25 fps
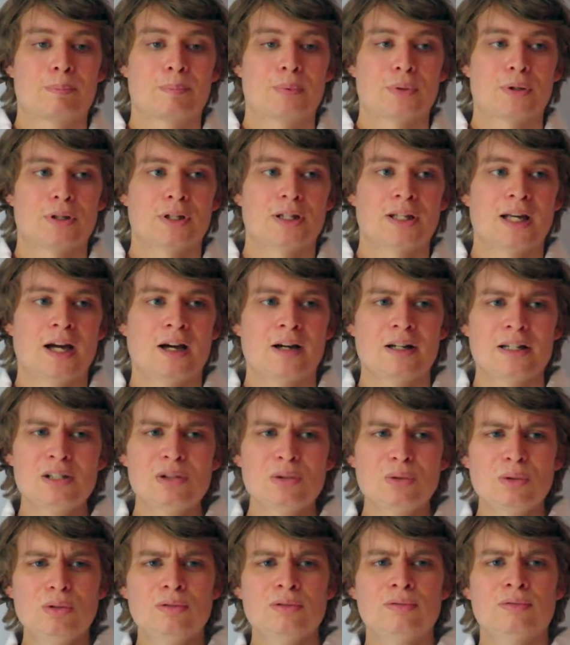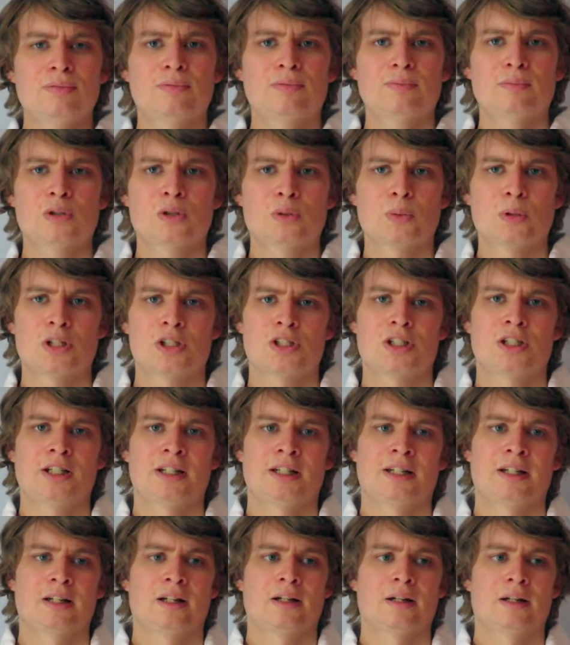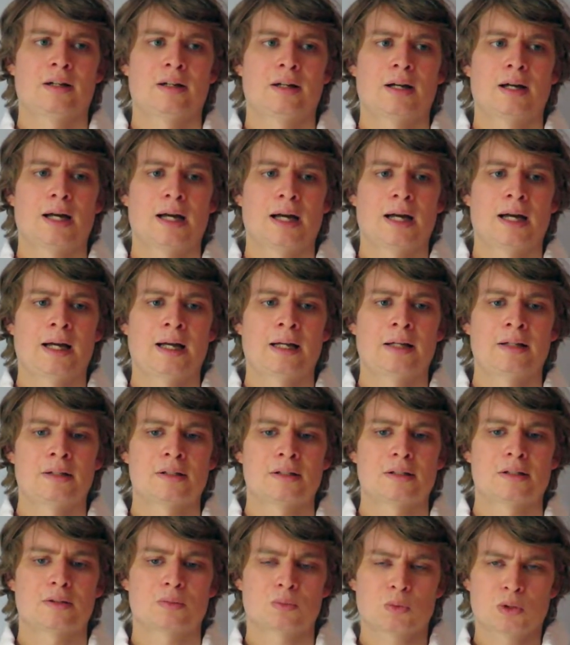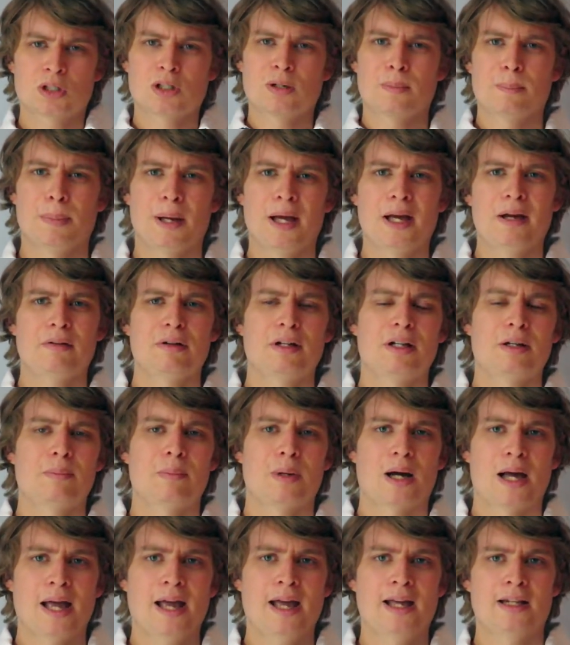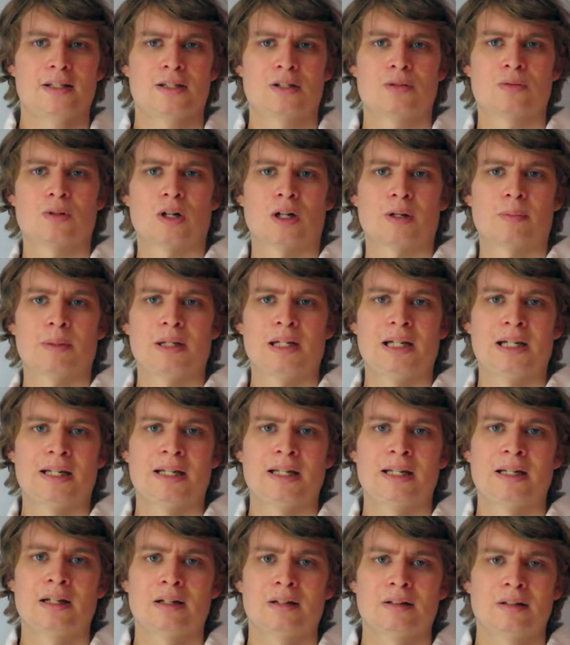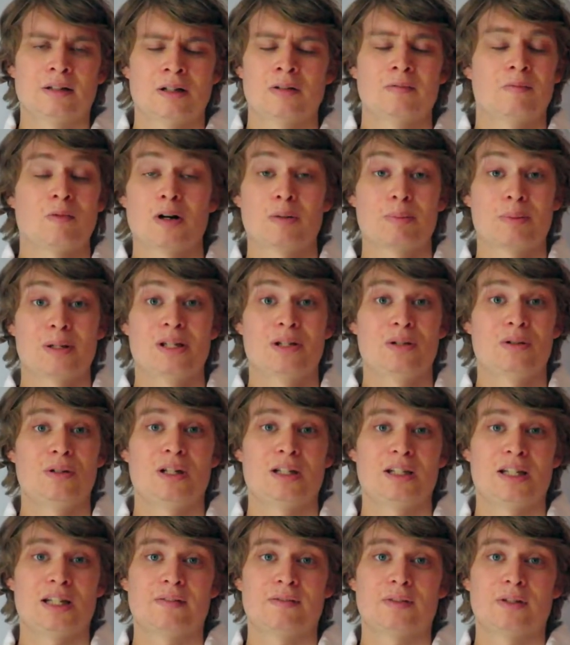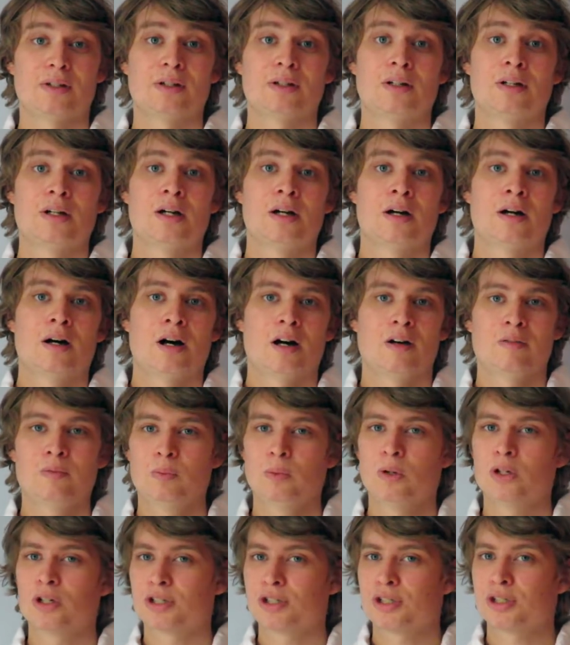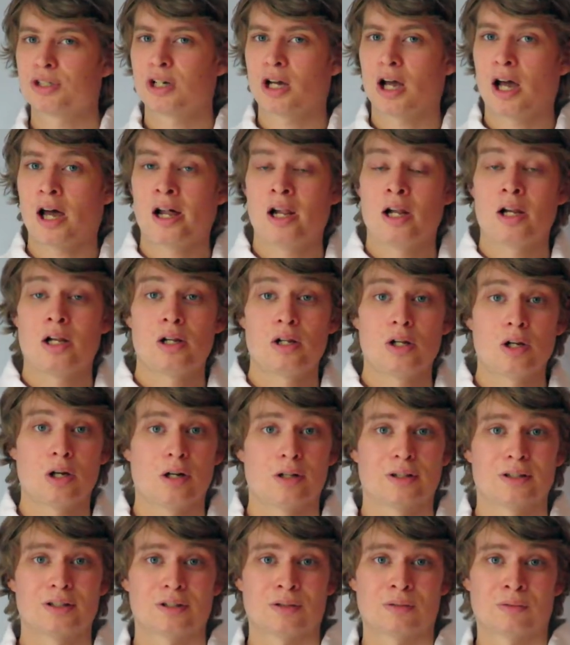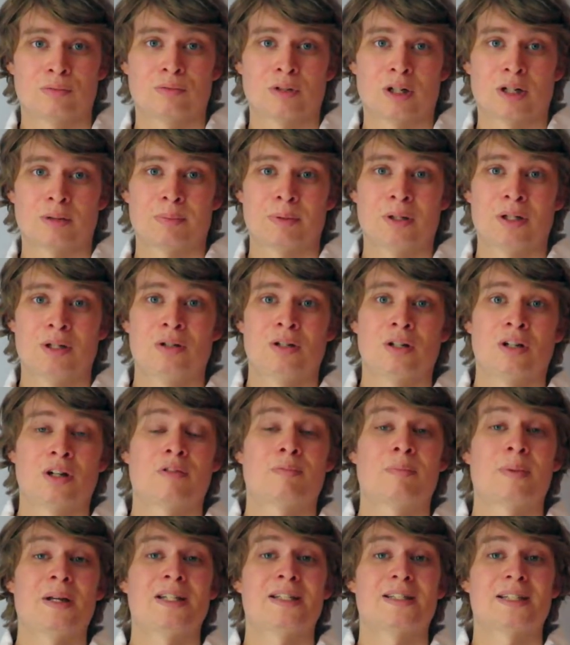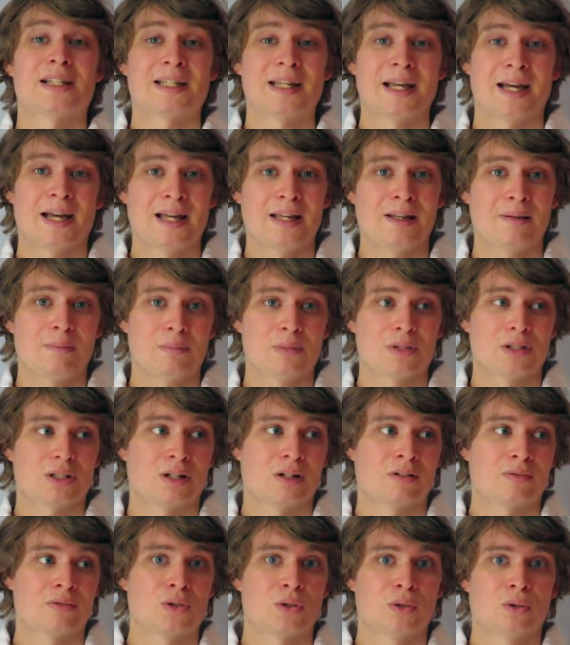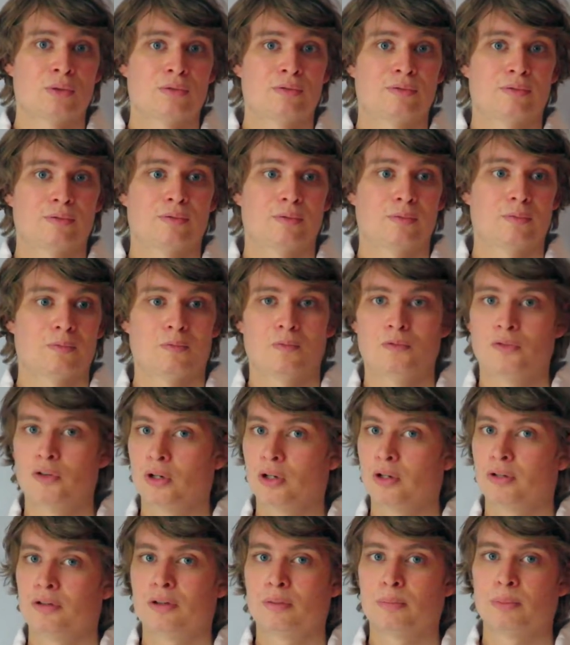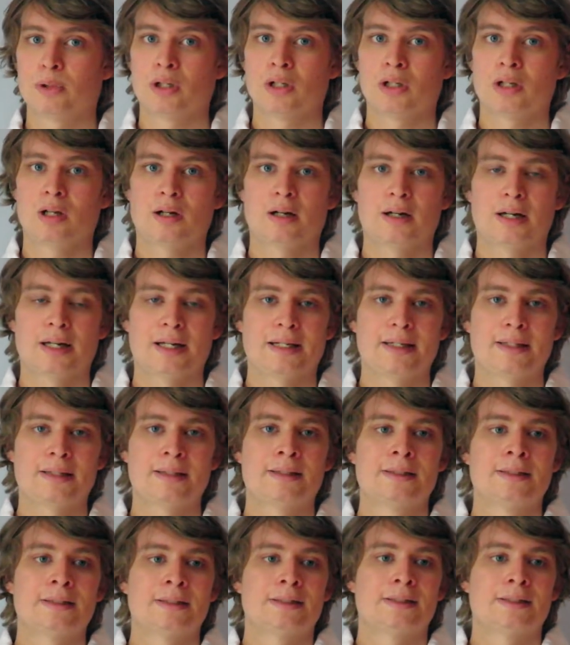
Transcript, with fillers: but yeah, I sort of was watching it and was comparing it in my head to rugby league, uh, rugby union even. I've watched a lot of rugby union. I've been to games. I've sort of followed them online,